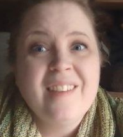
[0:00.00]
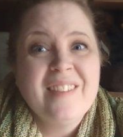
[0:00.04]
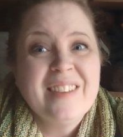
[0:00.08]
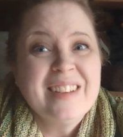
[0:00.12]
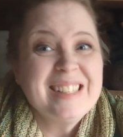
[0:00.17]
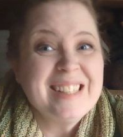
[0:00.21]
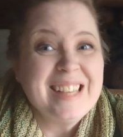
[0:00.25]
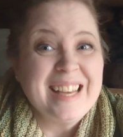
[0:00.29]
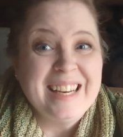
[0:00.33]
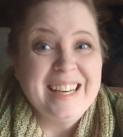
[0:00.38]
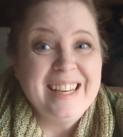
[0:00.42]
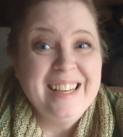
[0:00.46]
of
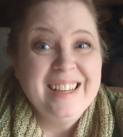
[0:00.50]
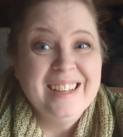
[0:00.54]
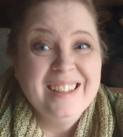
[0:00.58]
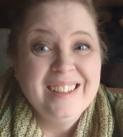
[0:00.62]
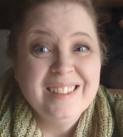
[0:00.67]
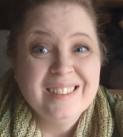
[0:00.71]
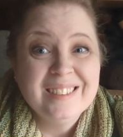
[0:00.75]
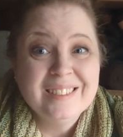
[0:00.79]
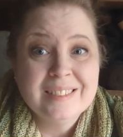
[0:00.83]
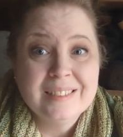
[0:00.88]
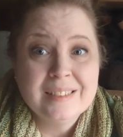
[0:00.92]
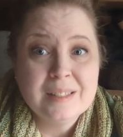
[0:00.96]
exciting,
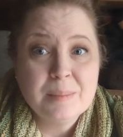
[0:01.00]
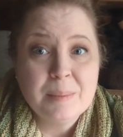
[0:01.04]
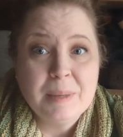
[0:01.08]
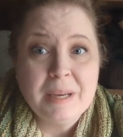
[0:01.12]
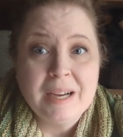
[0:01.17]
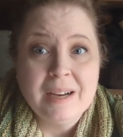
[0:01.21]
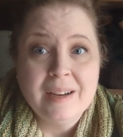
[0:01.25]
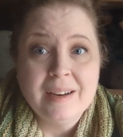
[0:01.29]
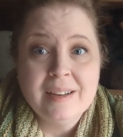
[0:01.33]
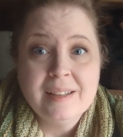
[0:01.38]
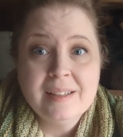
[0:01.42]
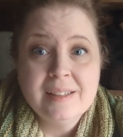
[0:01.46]
to be
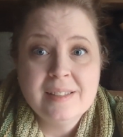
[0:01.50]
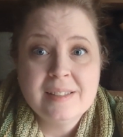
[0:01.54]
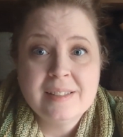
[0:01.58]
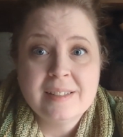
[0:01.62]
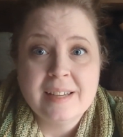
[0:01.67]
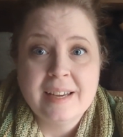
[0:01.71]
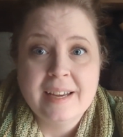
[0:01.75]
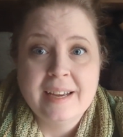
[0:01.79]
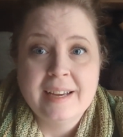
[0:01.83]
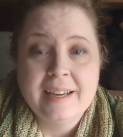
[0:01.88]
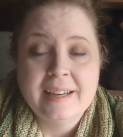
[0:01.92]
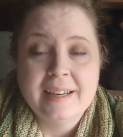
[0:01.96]
honest,
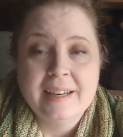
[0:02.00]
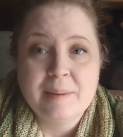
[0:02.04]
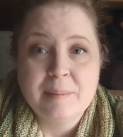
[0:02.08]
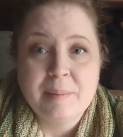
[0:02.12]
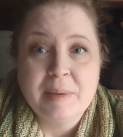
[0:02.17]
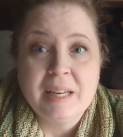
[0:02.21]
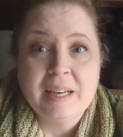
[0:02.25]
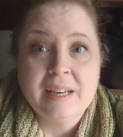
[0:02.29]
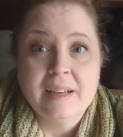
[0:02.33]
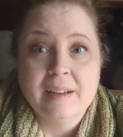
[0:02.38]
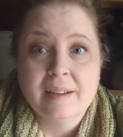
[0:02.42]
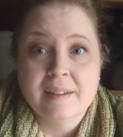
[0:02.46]
and I'm
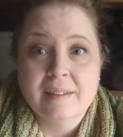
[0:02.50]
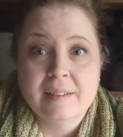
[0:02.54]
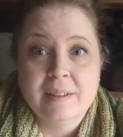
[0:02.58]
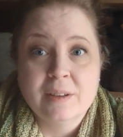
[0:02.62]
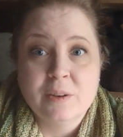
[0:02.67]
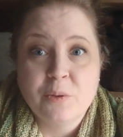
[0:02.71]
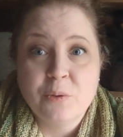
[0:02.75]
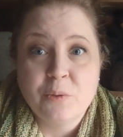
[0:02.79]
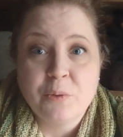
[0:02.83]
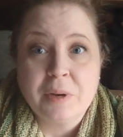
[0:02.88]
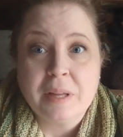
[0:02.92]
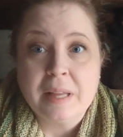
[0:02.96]
getting a little
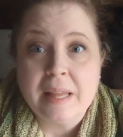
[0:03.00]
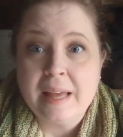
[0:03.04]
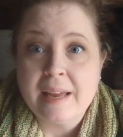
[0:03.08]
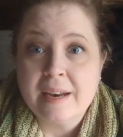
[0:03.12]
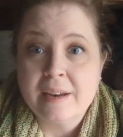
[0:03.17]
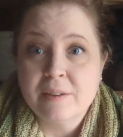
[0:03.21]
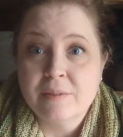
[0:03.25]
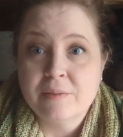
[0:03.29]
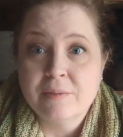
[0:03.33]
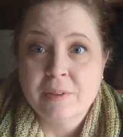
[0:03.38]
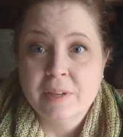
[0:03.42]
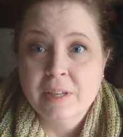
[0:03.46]
thrill out
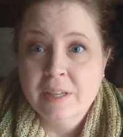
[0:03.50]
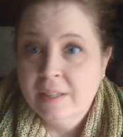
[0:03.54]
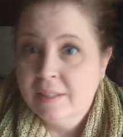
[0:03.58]
of